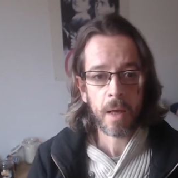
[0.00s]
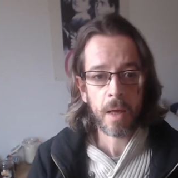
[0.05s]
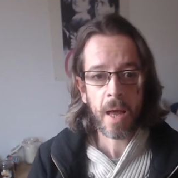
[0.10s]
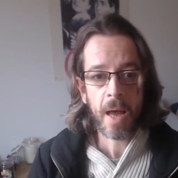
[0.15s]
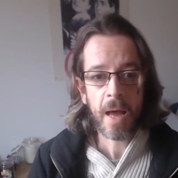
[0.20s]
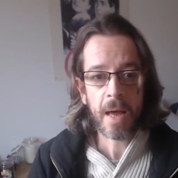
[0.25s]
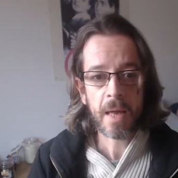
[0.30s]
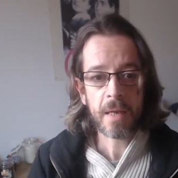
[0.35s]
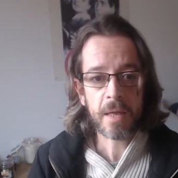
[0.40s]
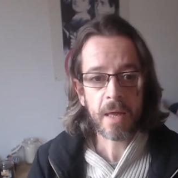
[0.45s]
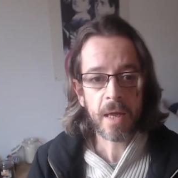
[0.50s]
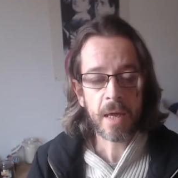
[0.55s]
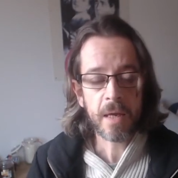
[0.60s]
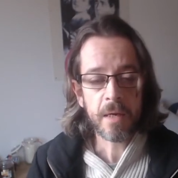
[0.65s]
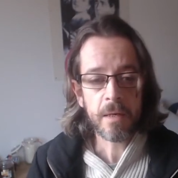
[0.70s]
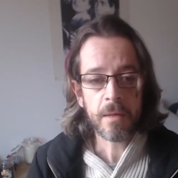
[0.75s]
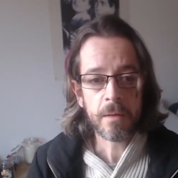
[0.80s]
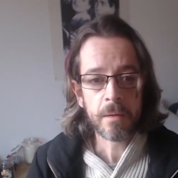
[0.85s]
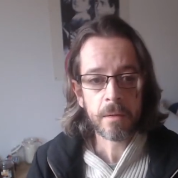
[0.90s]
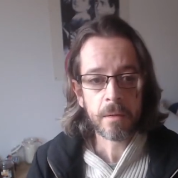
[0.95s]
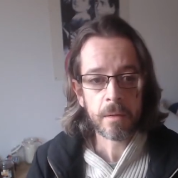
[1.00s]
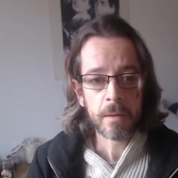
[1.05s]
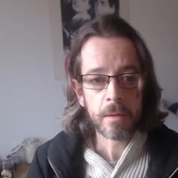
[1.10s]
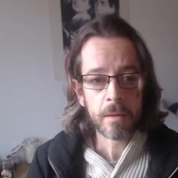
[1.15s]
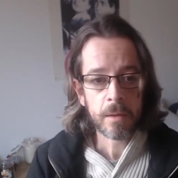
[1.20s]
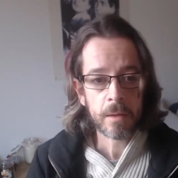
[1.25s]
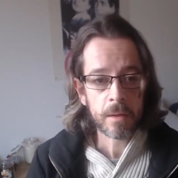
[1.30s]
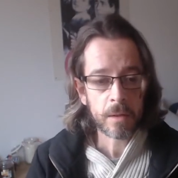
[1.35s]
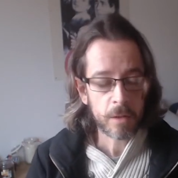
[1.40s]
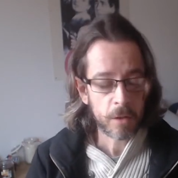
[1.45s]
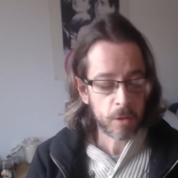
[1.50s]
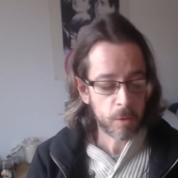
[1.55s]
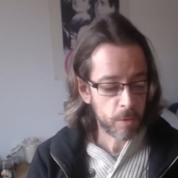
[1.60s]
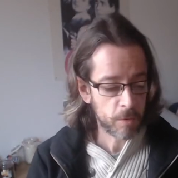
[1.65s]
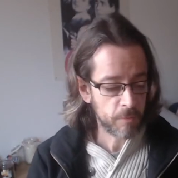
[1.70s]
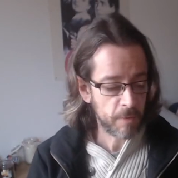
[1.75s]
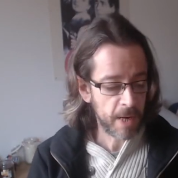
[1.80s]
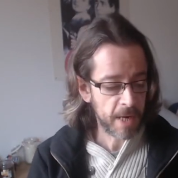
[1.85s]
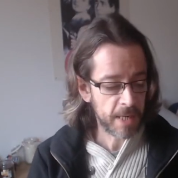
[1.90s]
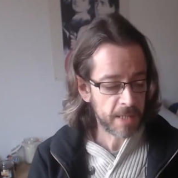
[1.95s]
and then you are
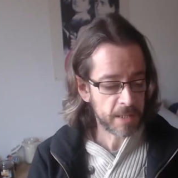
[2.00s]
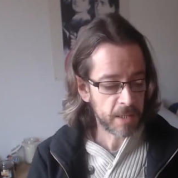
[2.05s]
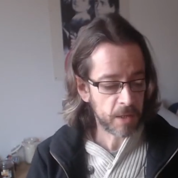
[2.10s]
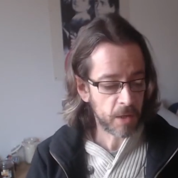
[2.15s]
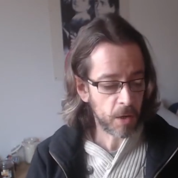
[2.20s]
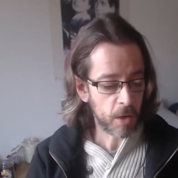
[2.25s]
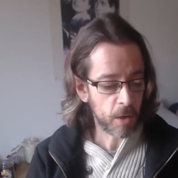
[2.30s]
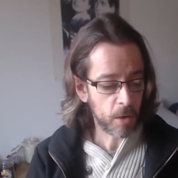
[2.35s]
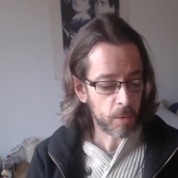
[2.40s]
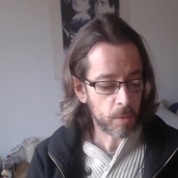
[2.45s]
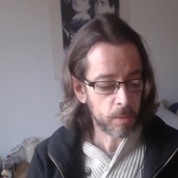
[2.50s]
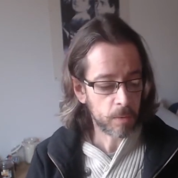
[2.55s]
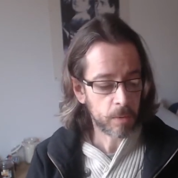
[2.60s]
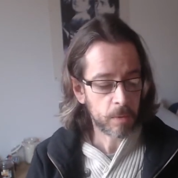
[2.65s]
ready to go.